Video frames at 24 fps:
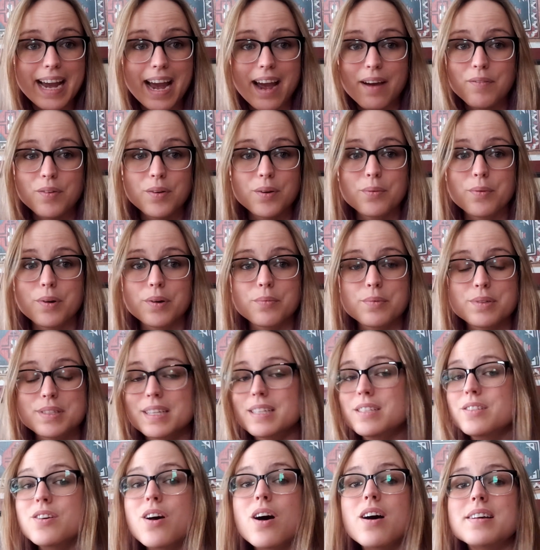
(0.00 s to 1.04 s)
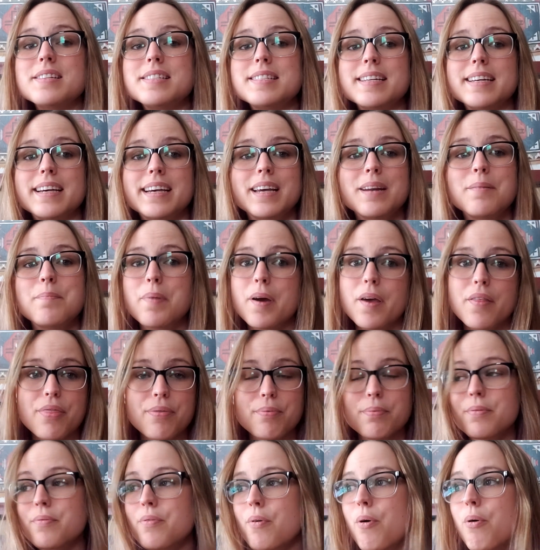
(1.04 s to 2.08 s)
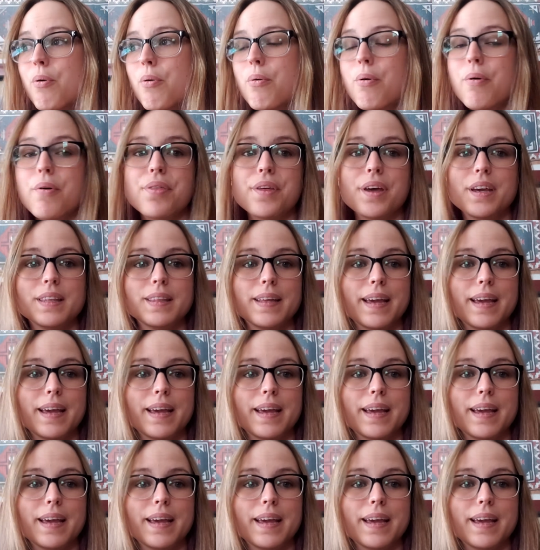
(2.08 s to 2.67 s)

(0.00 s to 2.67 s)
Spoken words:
everyone was exhausted, but through the whole thing,